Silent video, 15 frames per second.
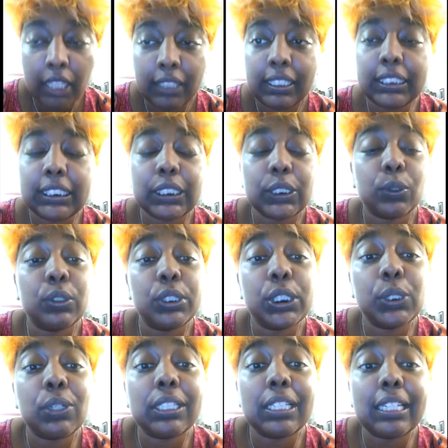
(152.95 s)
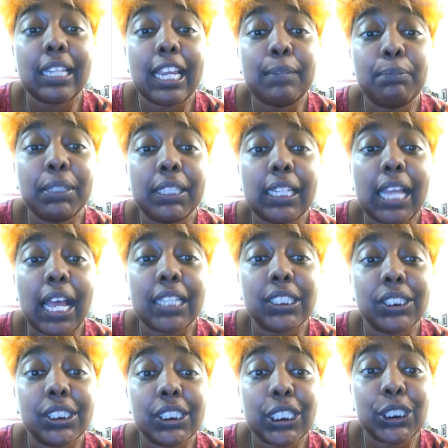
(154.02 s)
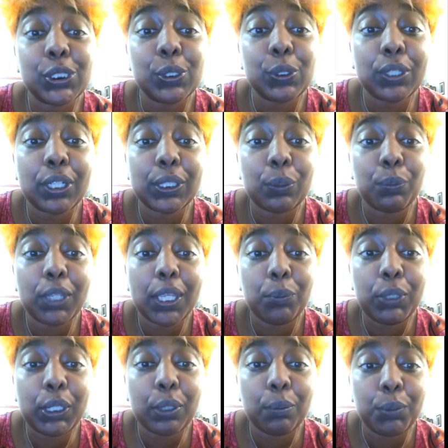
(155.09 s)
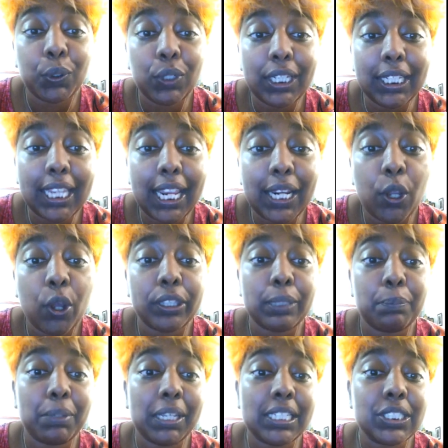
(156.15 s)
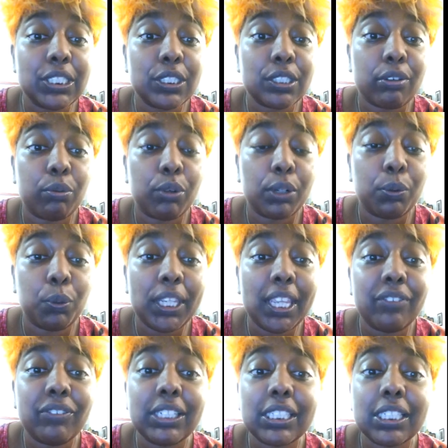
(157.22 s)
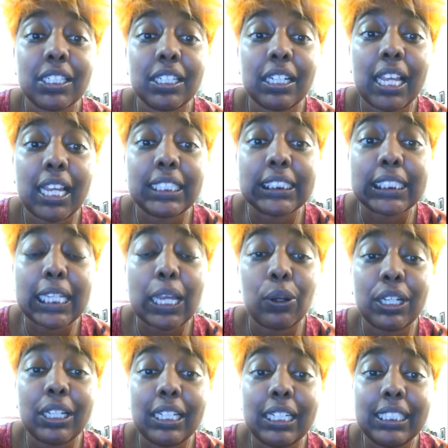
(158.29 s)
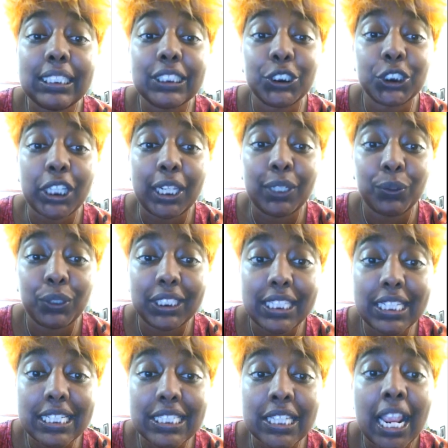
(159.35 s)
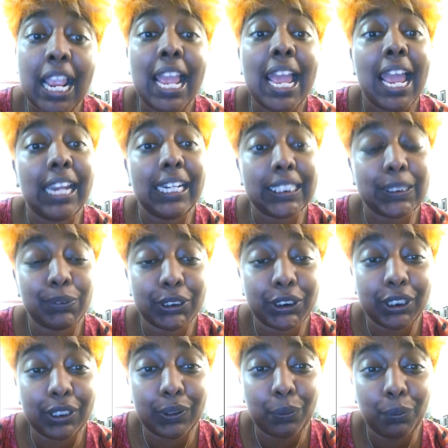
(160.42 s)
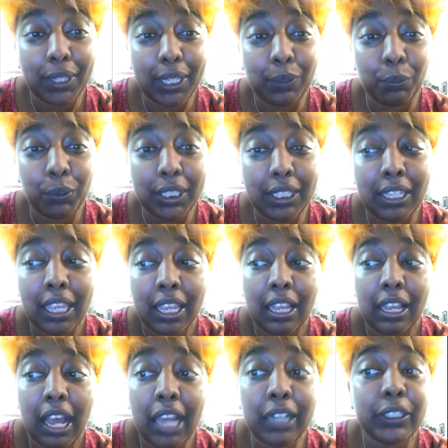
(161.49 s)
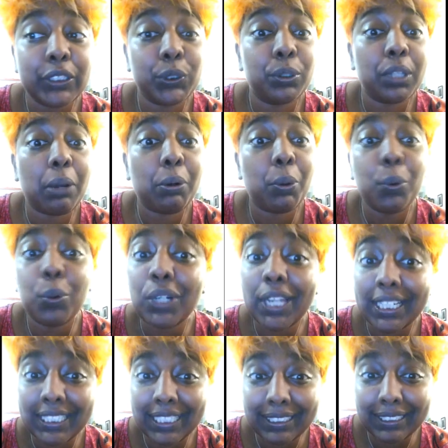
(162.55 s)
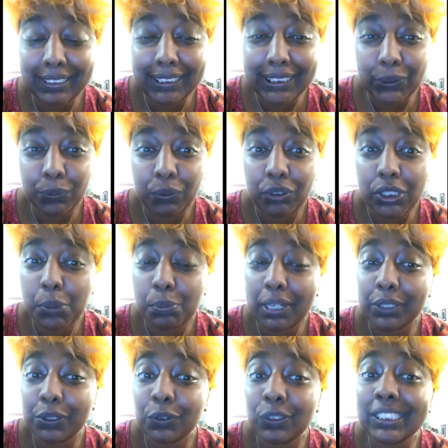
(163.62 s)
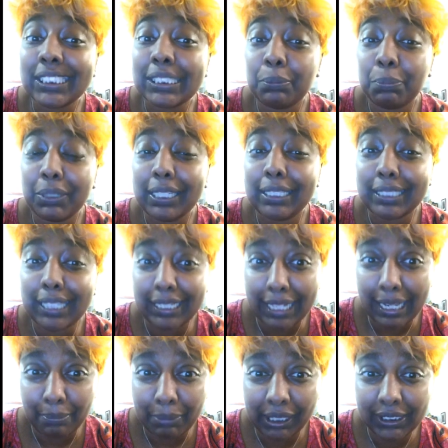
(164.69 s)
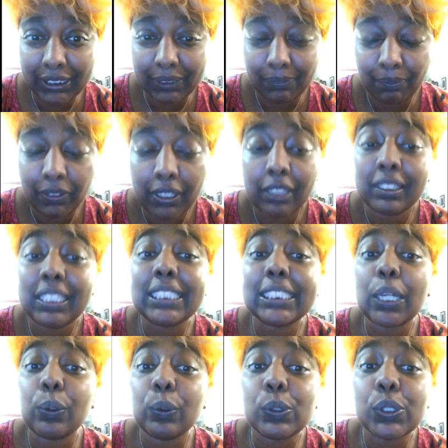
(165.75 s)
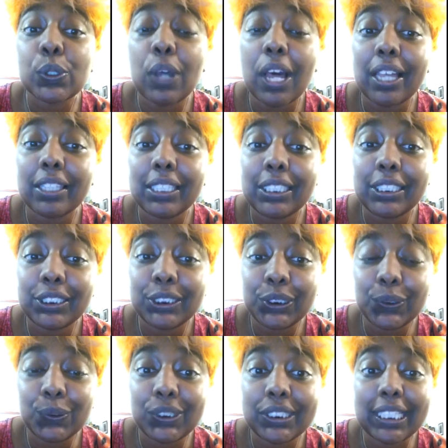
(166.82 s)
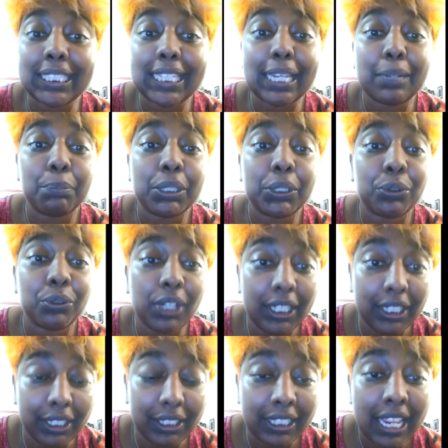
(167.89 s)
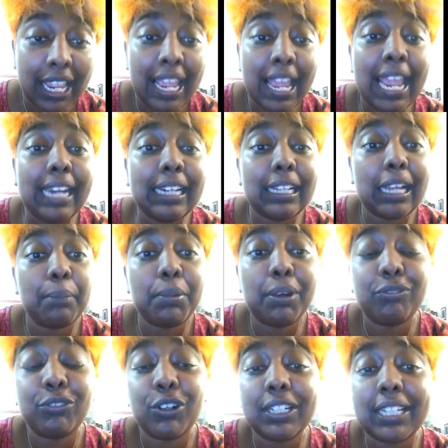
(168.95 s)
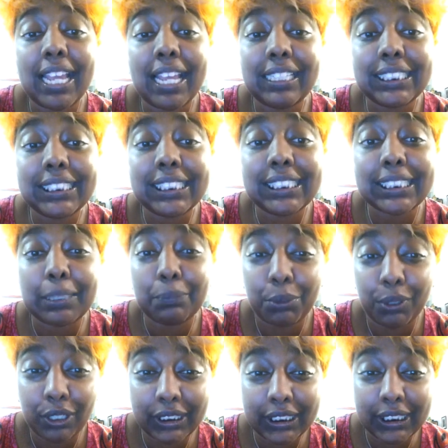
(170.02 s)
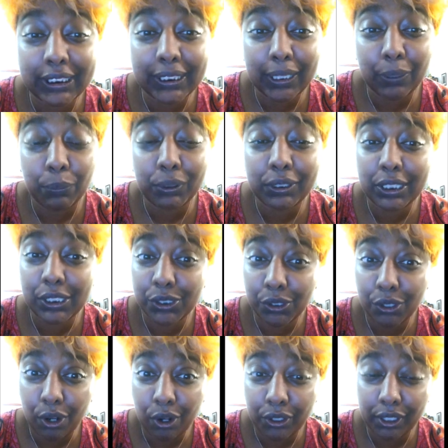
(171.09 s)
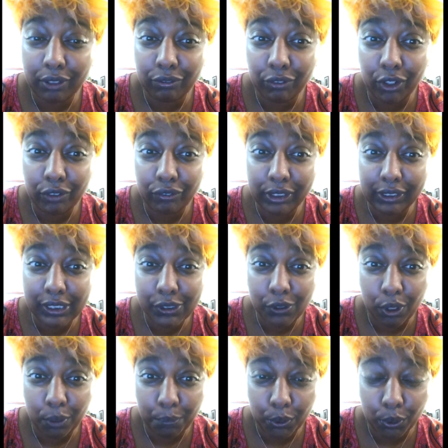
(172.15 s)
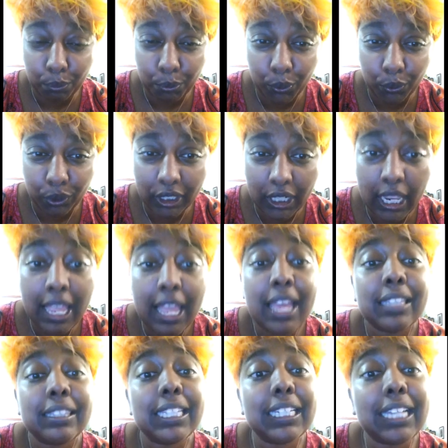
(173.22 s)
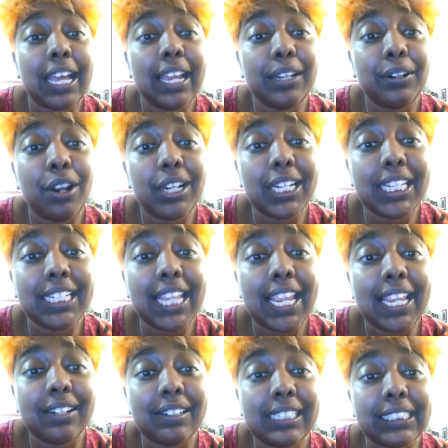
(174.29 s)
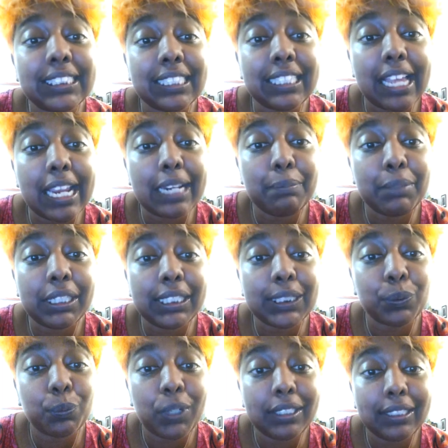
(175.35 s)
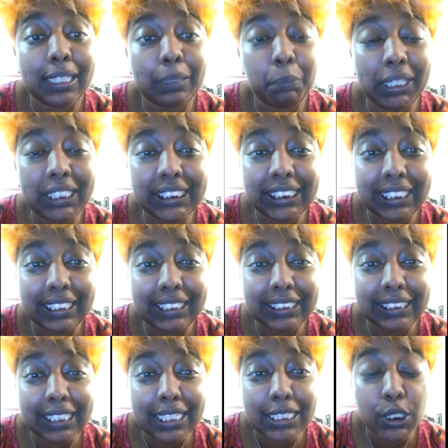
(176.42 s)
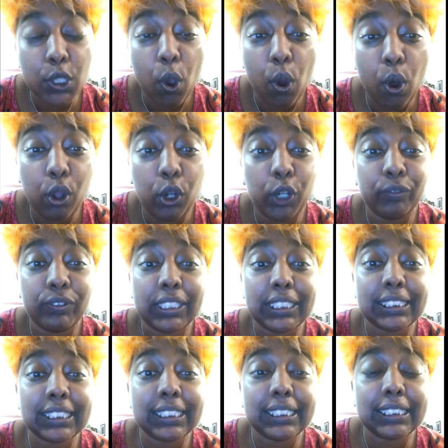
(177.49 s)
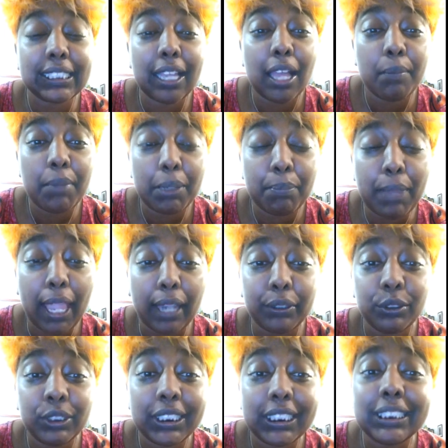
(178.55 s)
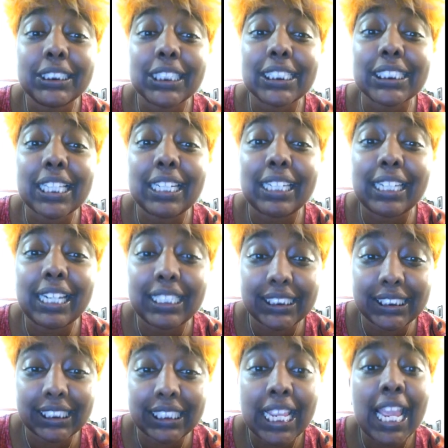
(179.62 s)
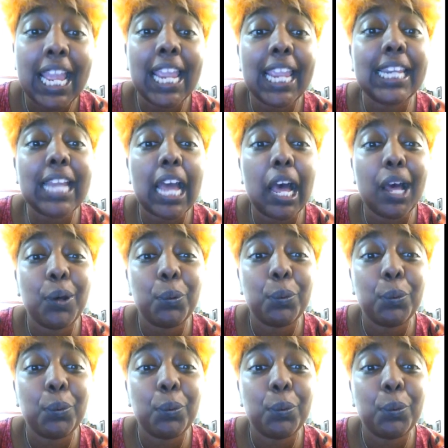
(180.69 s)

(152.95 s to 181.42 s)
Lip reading: This is also an alignment that asks us to look at the way we communicate on the basis of what we have internalized in our earliest childhood years, and especially the way we understood our own identities with respect to sibling dynamics. These are also other issues that can be triggered and come up for analysis and processing with this yod involving the Scorpio moon. The Chiron in Aries alignment is one that basically says all of this is coming back to teach us a lesson in how